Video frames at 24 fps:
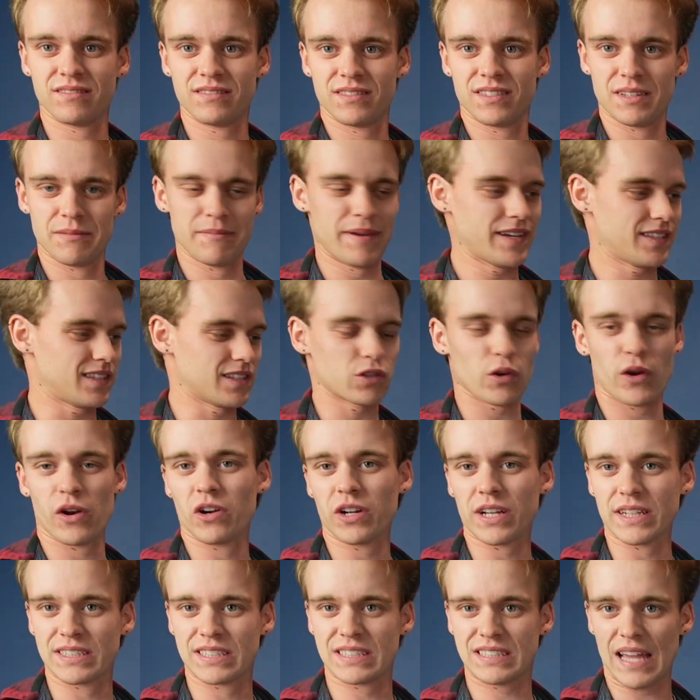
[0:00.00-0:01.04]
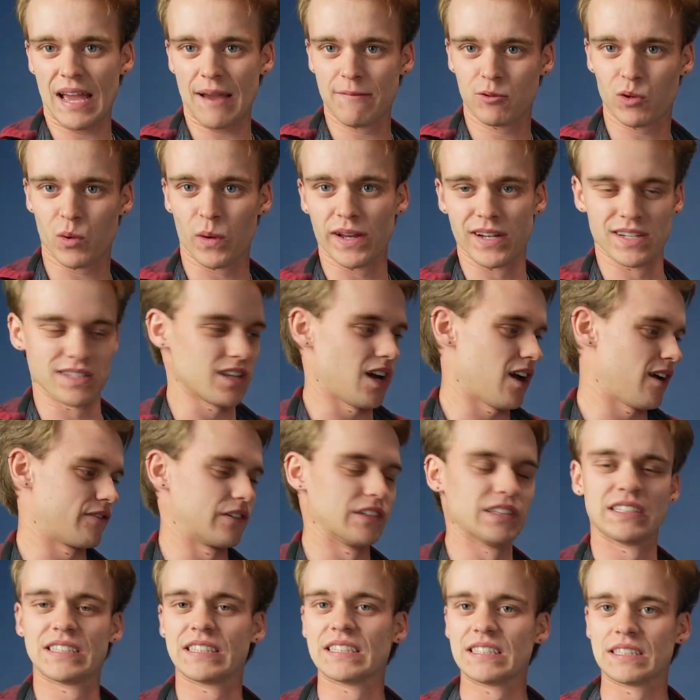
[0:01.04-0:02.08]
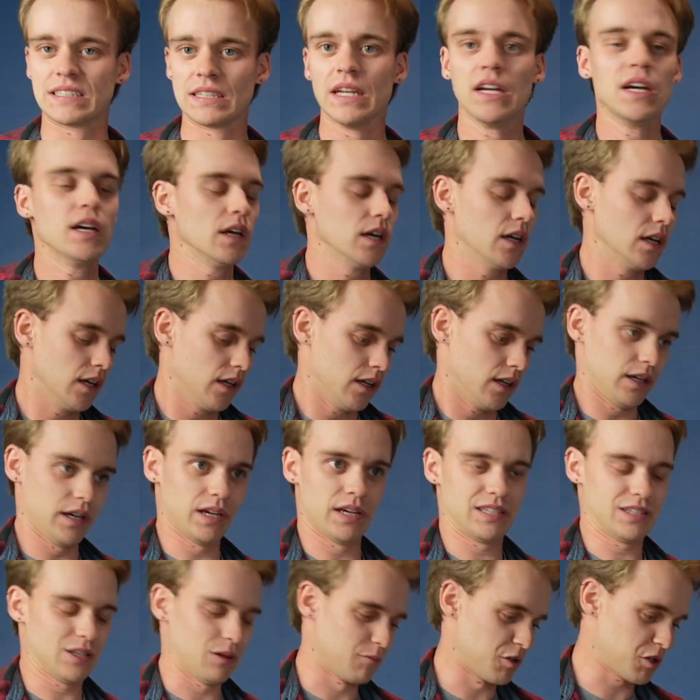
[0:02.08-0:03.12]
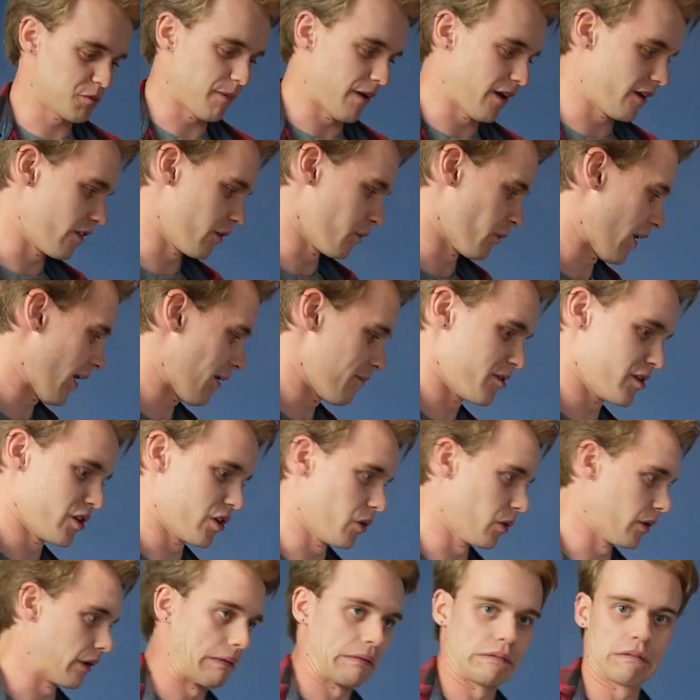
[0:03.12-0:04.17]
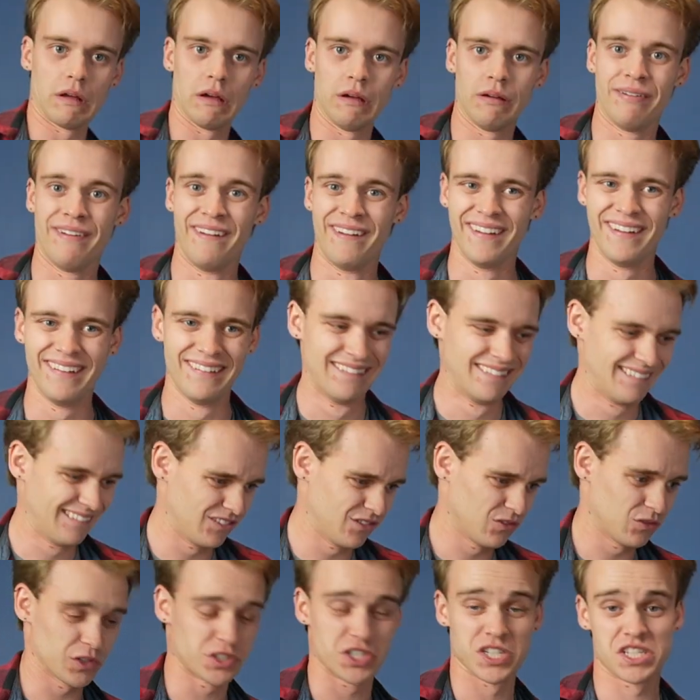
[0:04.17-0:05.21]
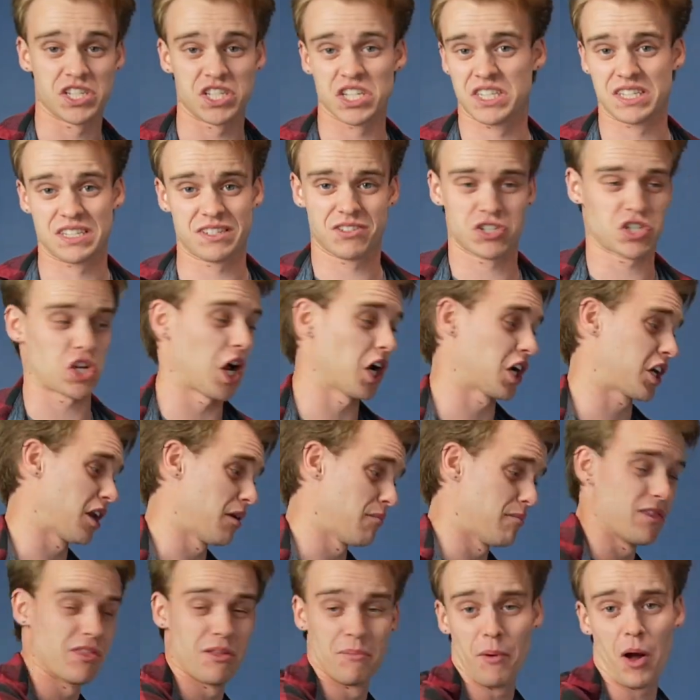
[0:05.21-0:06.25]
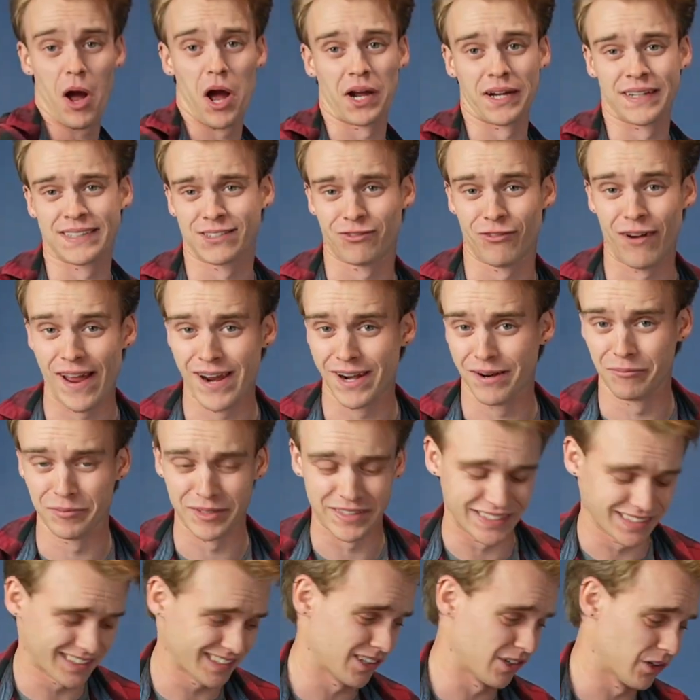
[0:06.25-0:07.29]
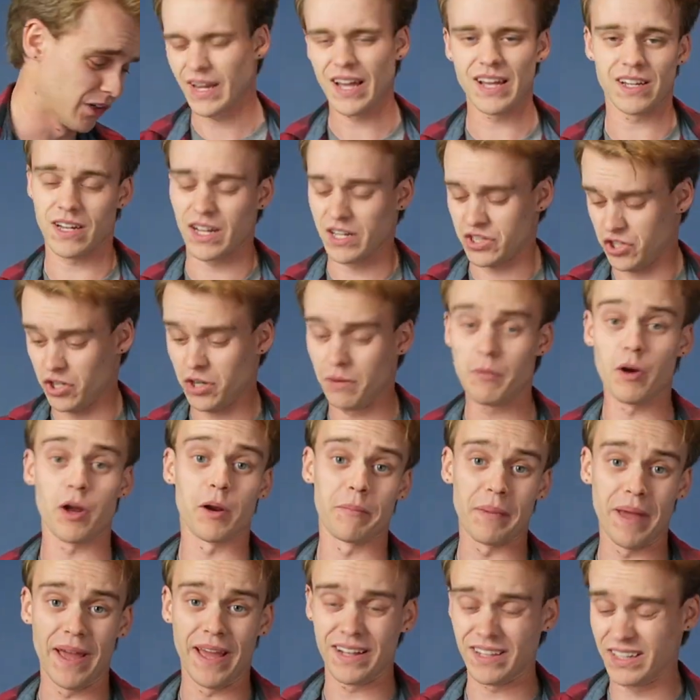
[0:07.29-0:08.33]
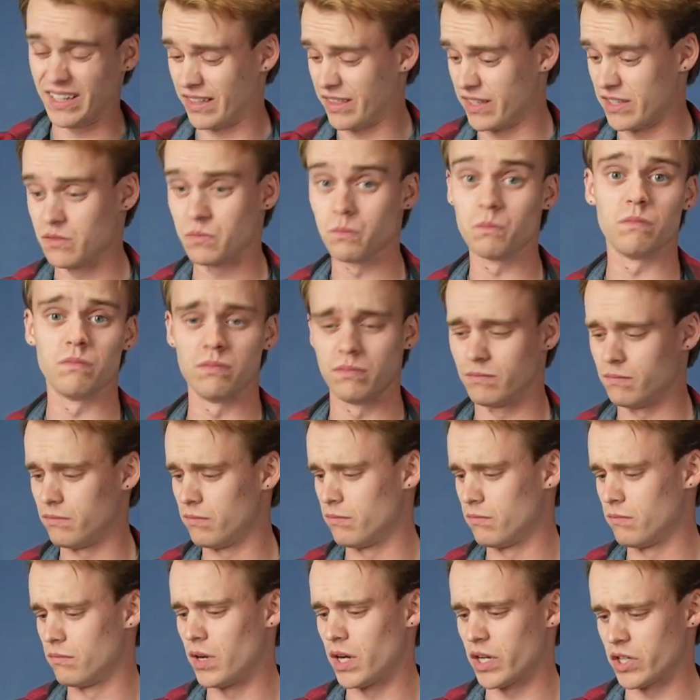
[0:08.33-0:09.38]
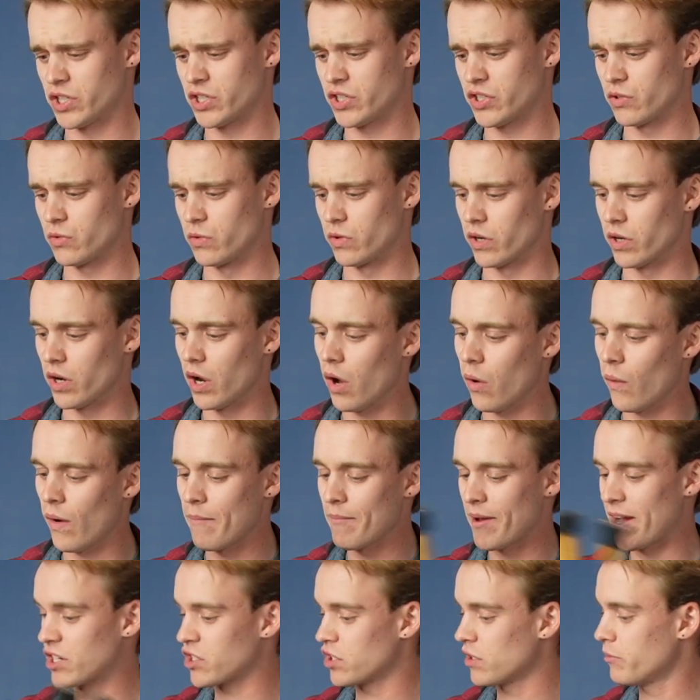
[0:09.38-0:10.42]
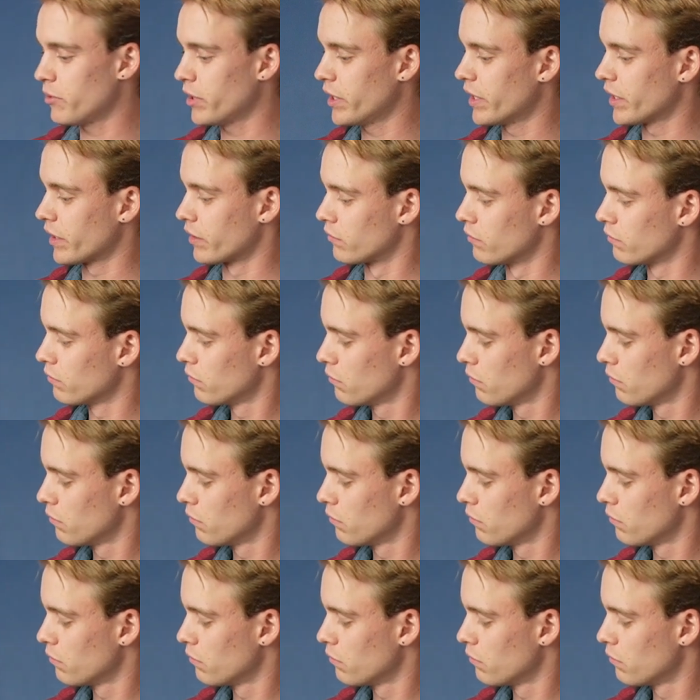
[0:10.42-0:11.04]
It makes it so I don't get stabbed quite as often. This is so much better than what I've been doing, which is just chucking them in the box randomly. So I should have bought a bag like this much sooner. Oh, I'm actually bleeding.